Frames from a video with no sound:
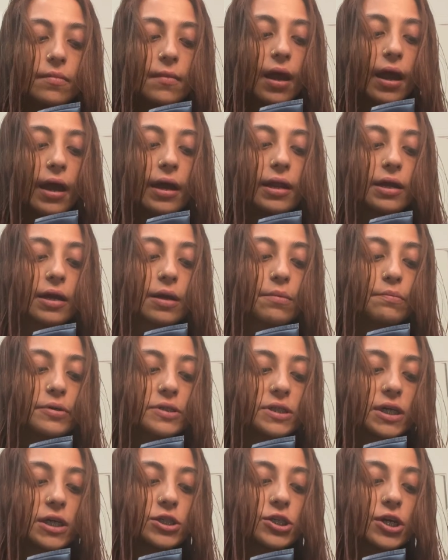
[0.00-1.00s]
and it can
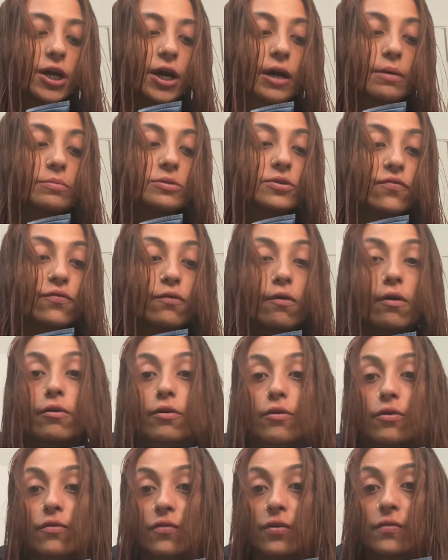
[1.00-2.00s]
protect your hair up to
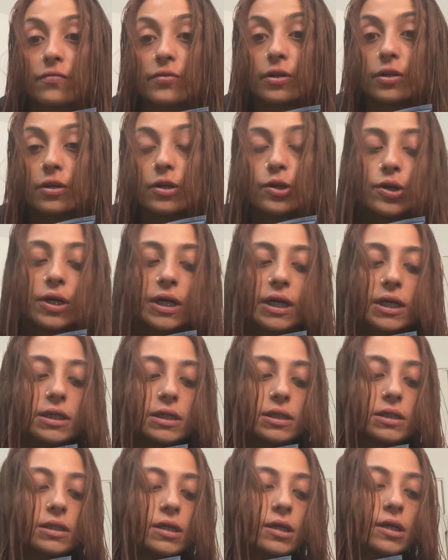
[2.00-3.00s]
450
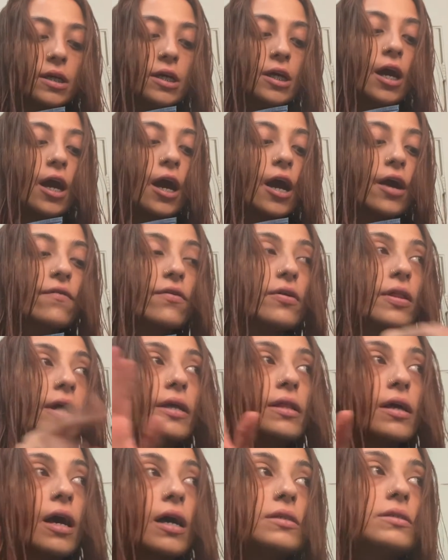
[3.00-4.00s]
degrees. If you're like,
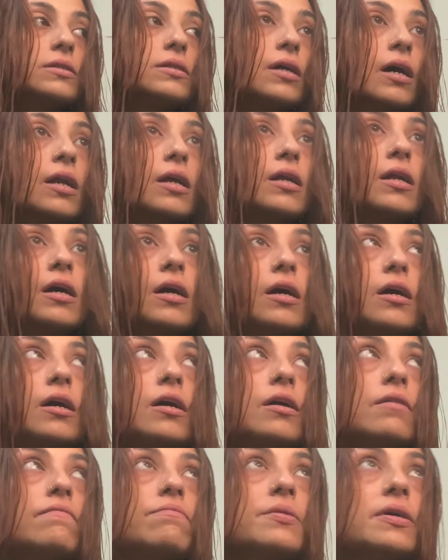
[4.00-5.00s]
that's not
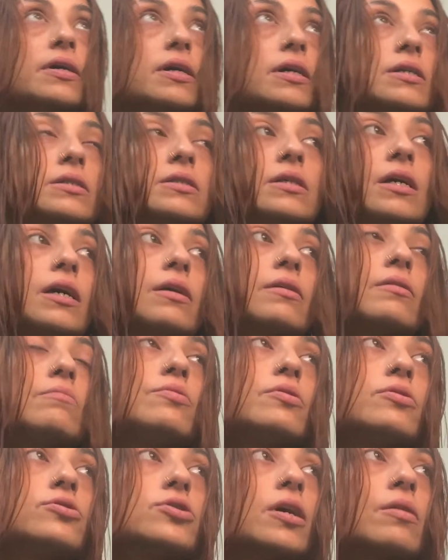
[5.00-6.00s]
enough because like the blow dry,